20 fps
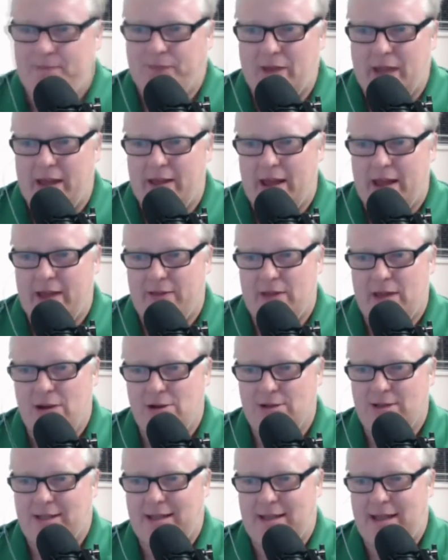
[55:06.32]
the
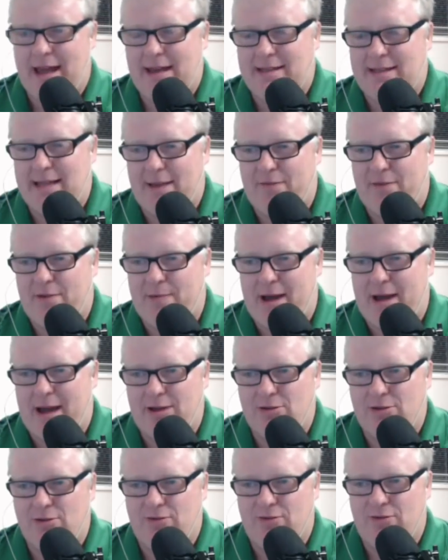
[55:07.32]
user count is up from
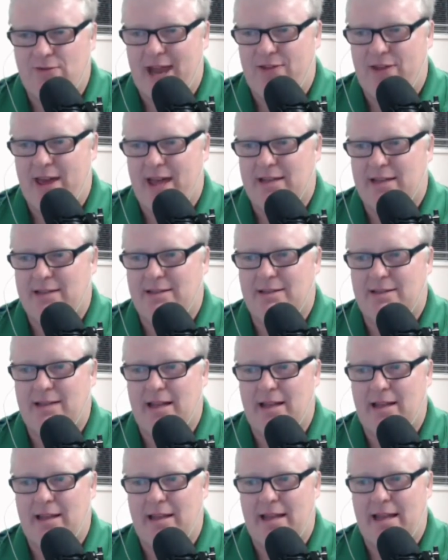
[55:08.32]
158,000
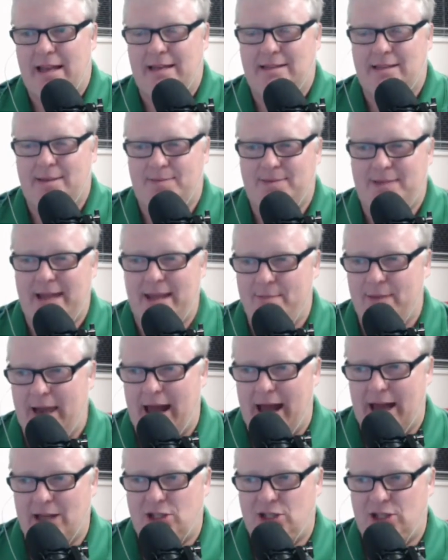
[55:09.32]
in September
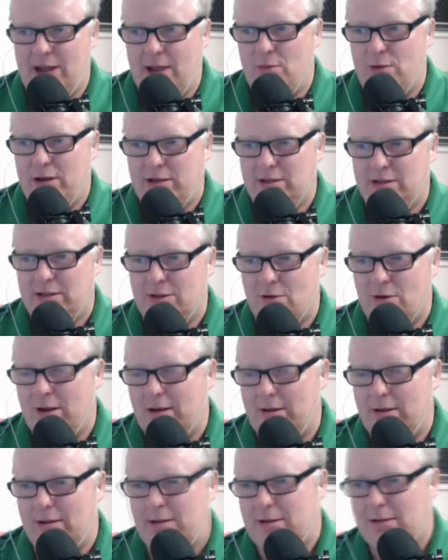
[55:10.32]
last year, which is
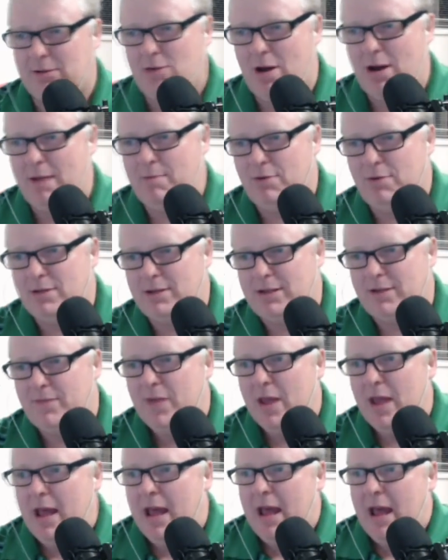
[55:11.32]
quite impressive.
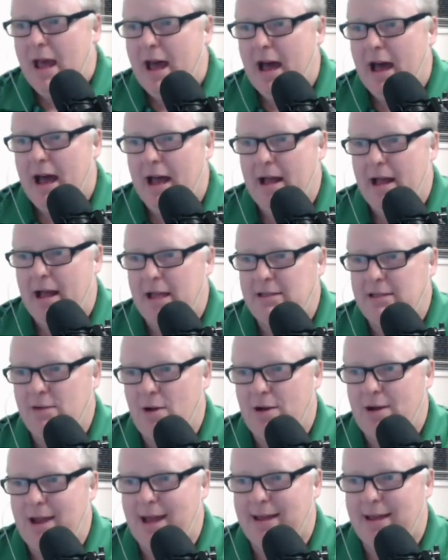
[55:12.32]

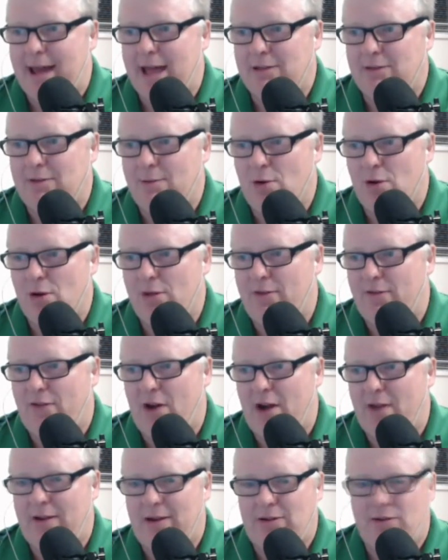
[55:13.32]
Xero now counts for more than
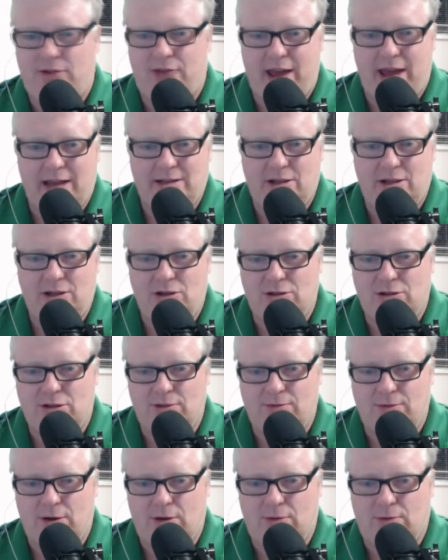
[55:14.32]
500,000 users
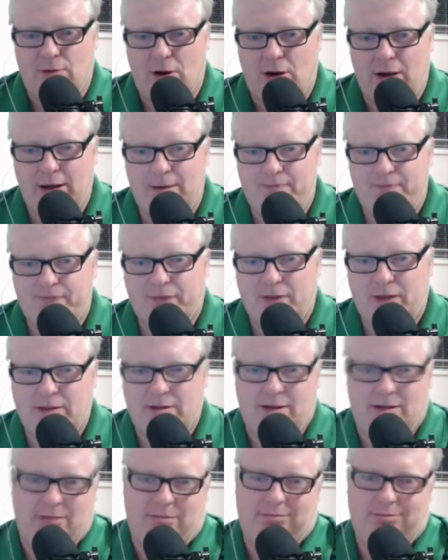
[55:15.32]
worldwide.
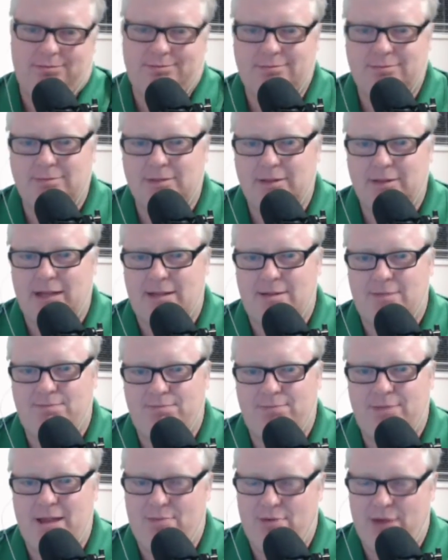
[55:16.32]
So
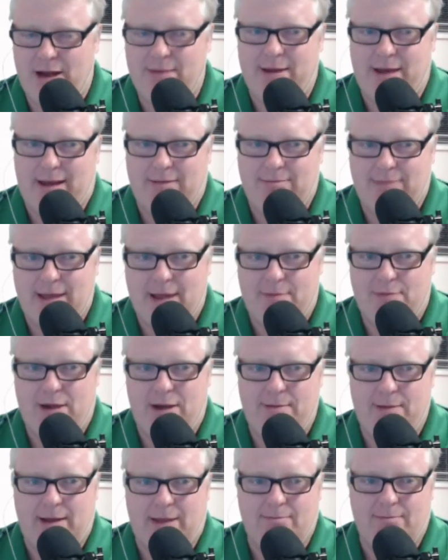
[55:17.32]
they're pretty big. They're
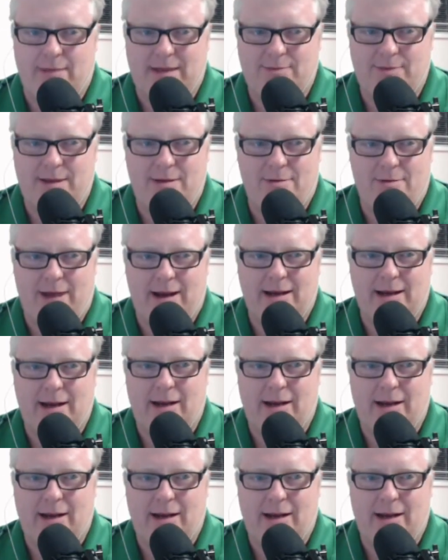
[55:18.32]
pretty big. Must be raking a